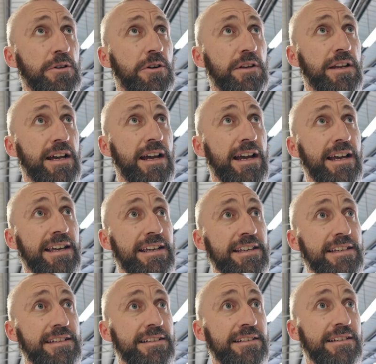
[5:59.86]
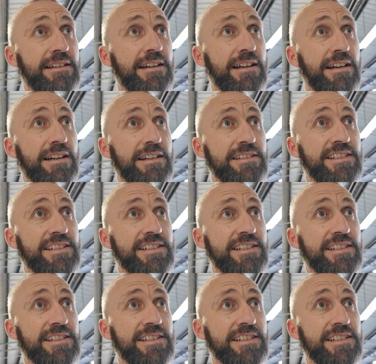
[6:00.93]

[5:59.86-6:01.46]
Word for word: got a uh,